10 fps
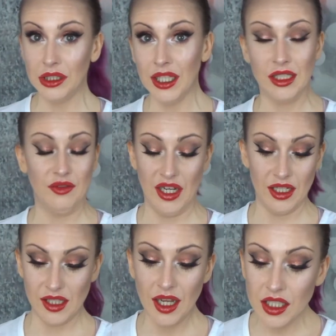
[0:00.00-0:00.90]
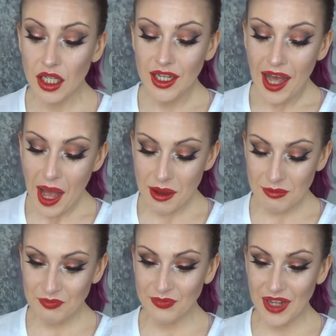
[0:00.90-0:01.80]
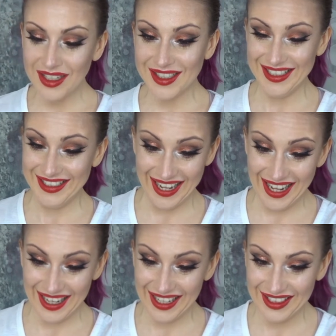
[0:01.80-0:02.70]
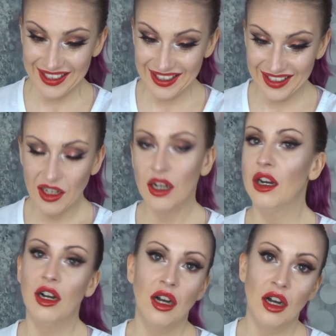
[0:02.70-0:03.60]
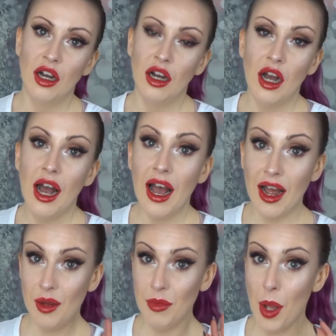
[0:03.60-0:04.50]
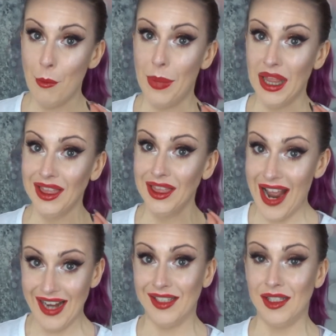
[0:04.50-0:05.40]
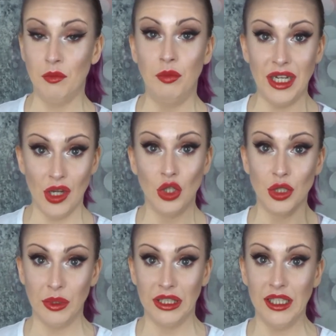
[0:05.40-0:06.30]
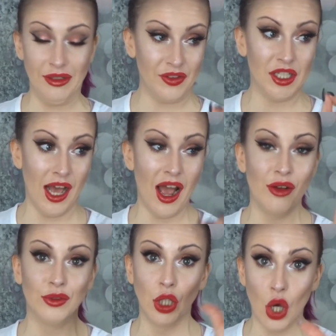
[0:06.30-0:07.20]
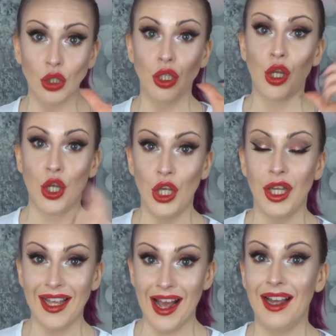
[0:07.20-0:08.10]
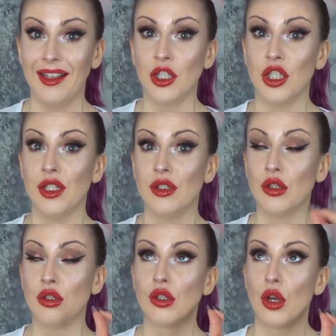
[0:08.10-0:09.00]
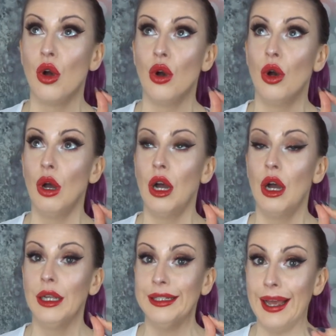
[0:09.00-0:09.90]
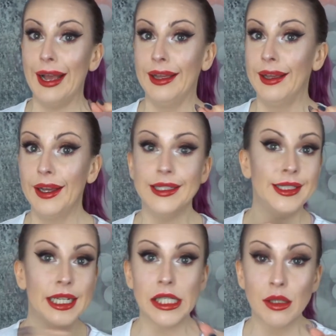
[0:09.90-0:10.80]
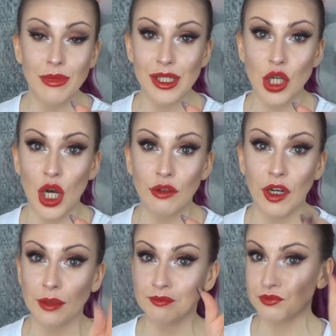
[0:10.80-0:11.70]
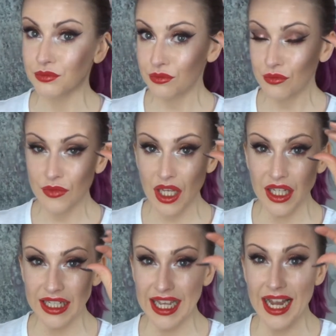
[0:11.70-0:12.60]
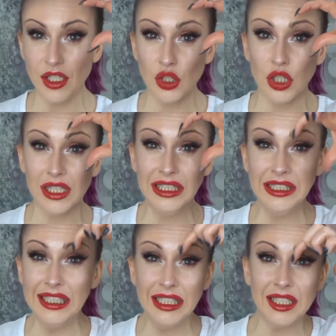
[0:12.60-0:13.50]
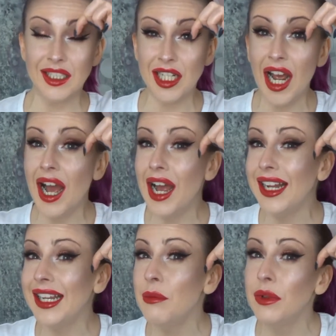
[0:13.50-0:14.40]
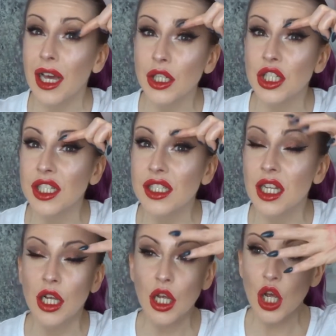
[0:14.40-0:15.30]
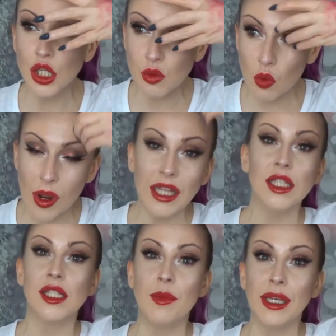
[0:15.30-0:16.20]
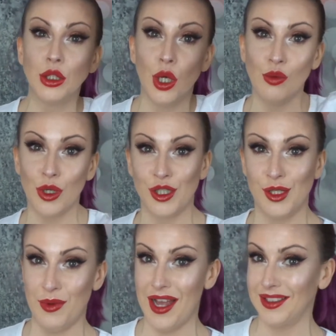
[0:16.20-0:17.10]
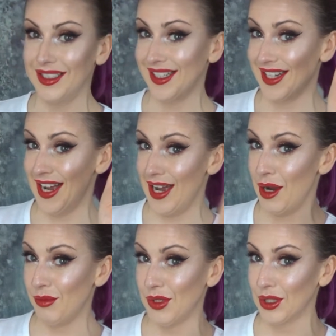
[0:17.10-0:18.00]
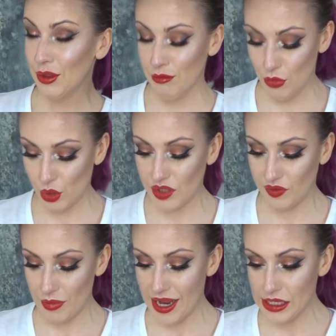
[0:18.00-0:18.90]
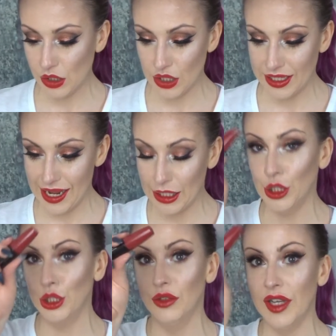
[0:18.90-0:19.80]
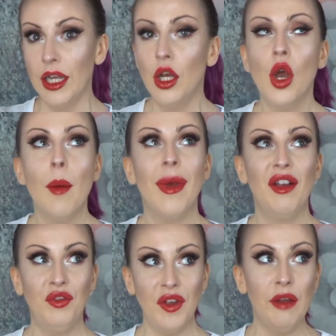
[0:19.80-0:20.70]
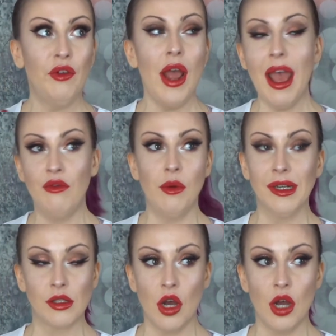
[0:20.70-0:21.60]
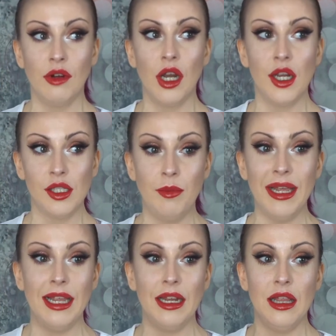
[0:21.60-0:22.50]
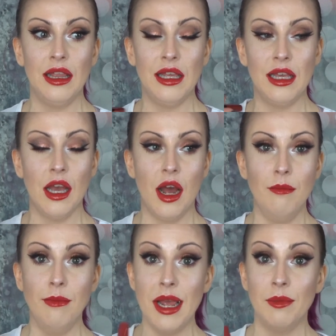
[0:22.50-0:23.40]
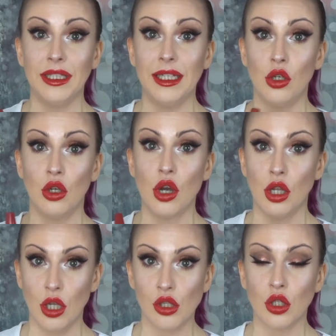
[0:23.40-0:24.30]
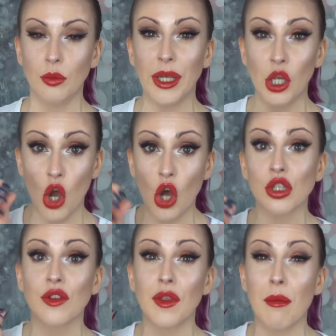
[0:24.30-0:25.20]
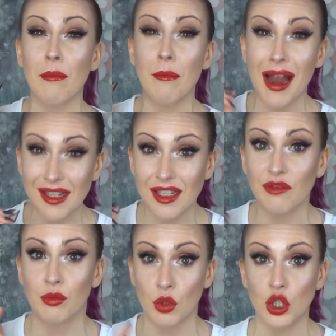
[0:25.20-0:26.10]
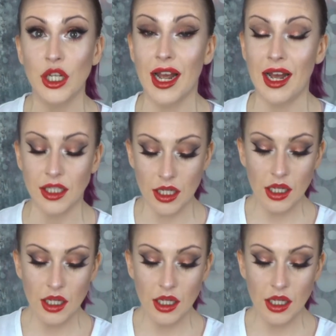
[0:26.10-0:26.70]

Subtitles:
Let's face it. So yeah, I'm blessed beyond belief to have long curly eyelashes. So yeah, a decent mascara that gets those little tiny lashes, as well as the big long ones as well, is an absolute must for me. So yeah, I love it. My favourite ever mascara has been the Maybelline Go Colossal because of the massive brush it had.